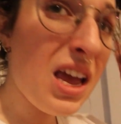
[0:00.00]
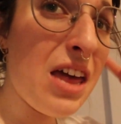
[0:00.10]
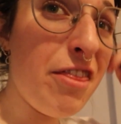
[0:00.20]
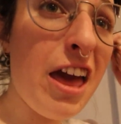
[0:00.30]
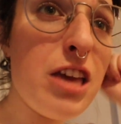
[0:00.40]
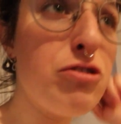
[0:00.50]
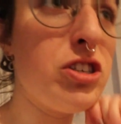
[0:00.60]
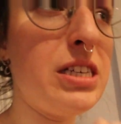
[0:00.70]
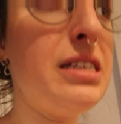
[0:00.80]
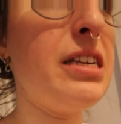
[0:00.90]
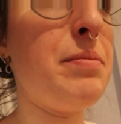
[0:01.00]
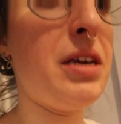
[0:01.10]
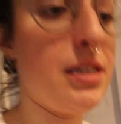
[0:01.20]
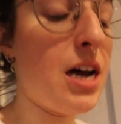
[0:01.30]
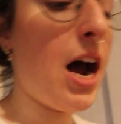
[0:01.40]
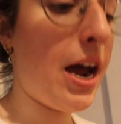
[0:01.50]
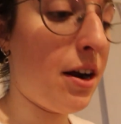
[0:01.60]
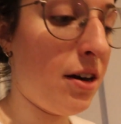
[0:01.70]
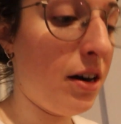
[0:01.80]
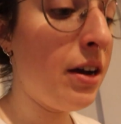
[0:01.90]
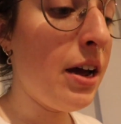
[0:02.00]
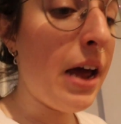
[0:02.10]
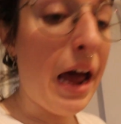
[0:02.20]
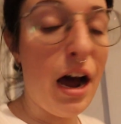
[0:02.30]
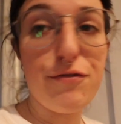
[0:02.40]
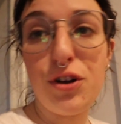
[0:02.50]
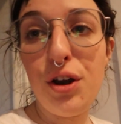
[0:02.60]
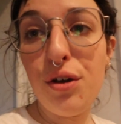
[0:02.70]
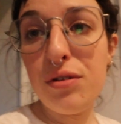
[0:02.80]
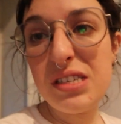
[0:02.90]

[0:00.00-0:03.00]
and they usually sleep the entire afternoon.